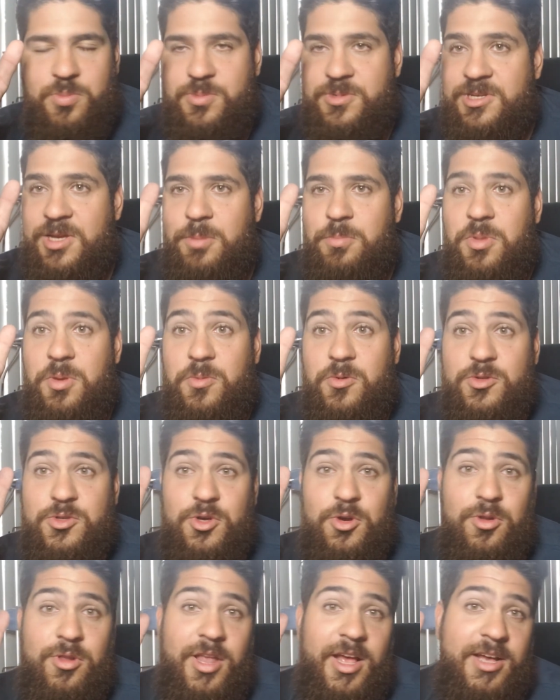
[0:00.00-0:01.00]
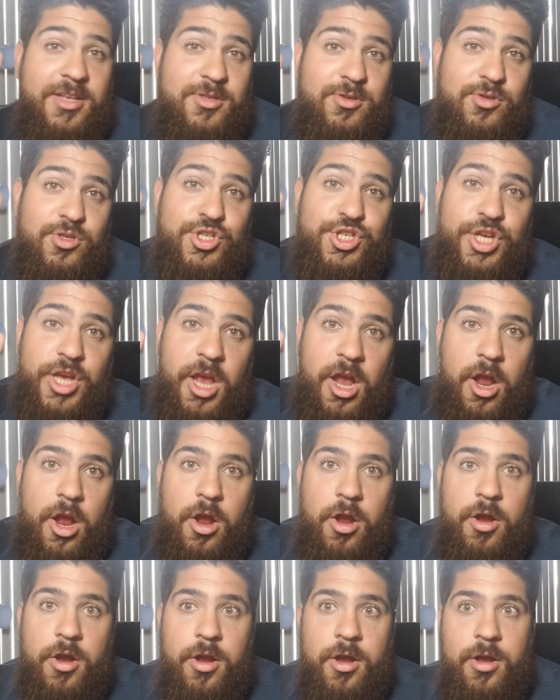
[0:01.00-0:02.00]
some people don't like to
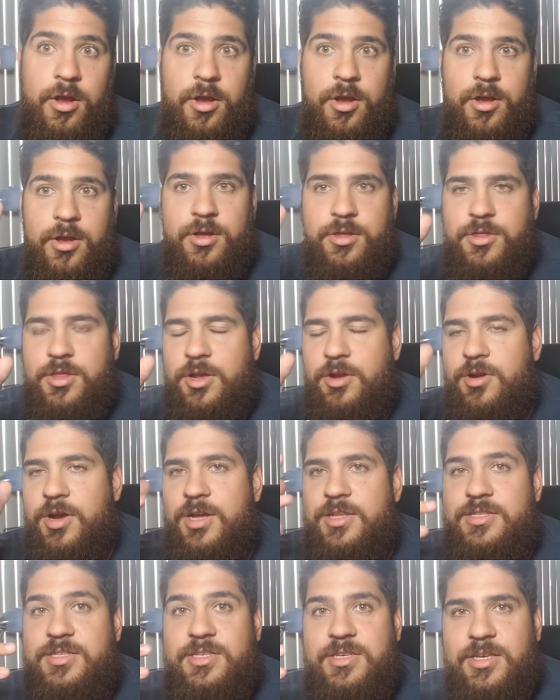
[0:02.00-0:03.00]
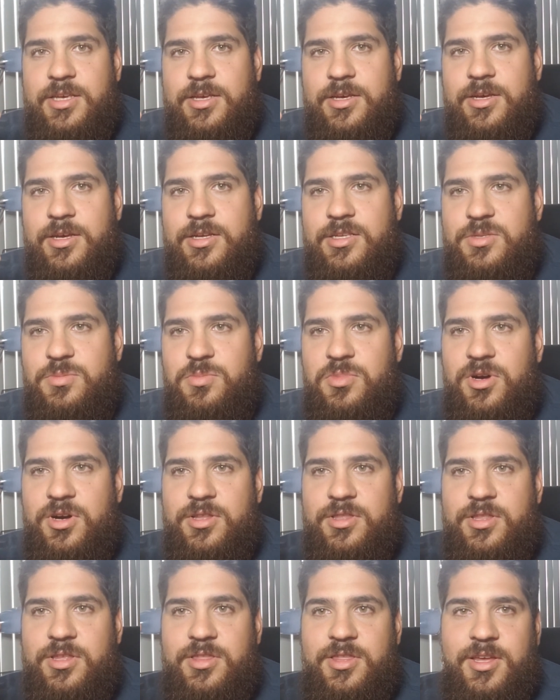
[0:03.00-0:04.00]
share their ideas,
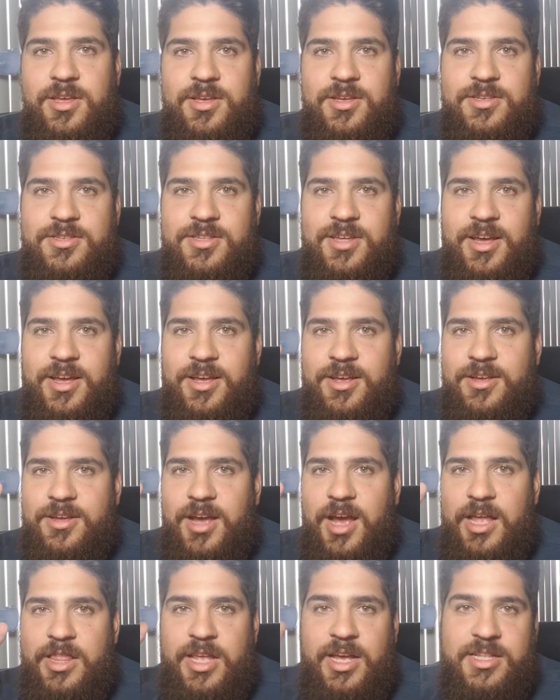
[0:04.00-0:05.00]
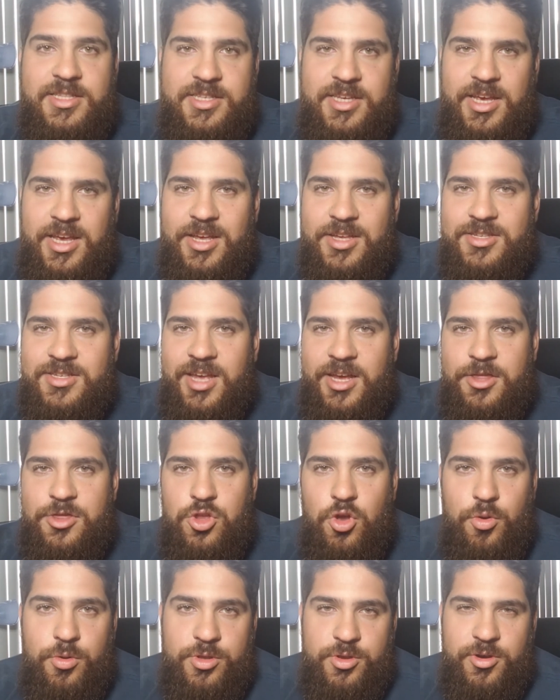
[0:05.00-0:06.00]
but the thing is, an idea is
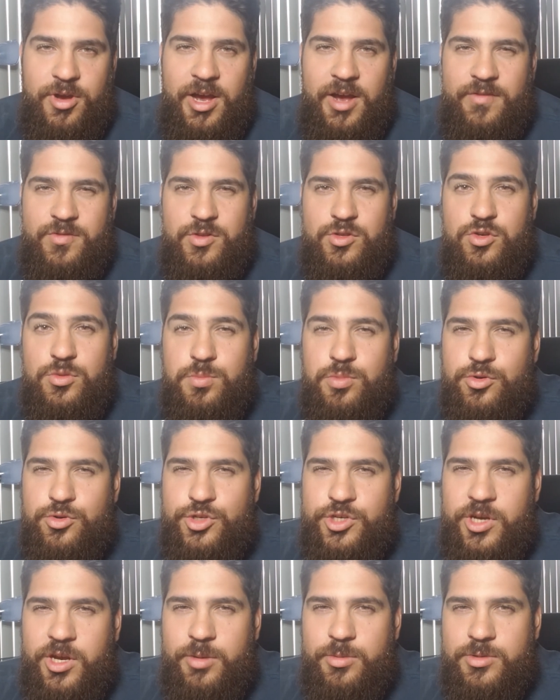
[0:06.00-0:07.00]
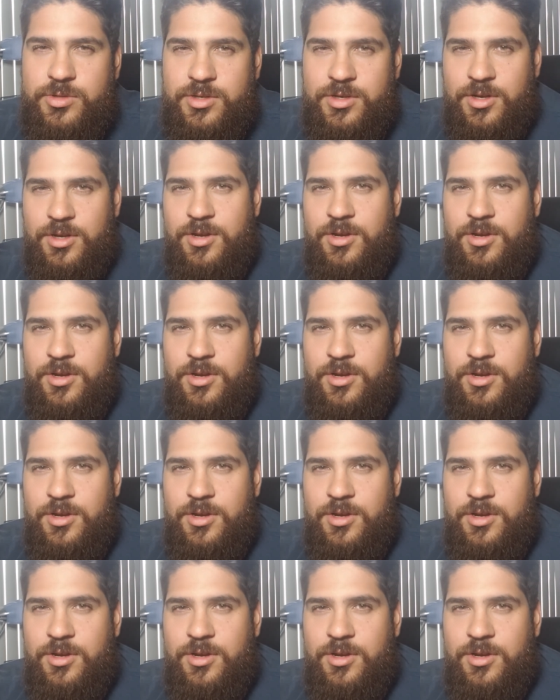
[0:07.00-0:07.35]
knowing you have to do push-ups.